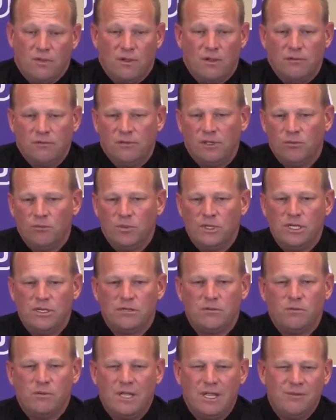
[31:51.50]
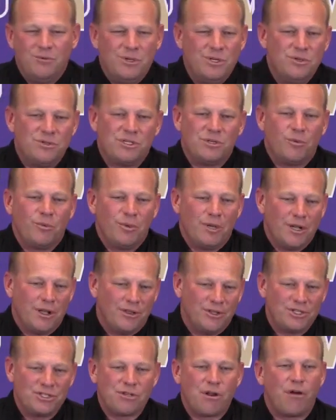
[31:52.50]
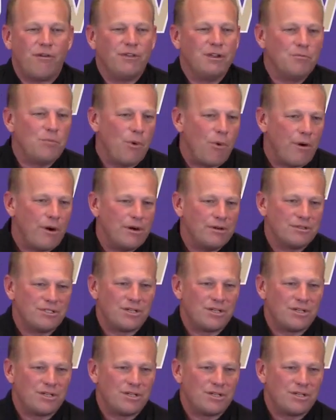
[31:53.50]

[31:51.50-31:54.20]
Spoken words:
we use what we call the starving board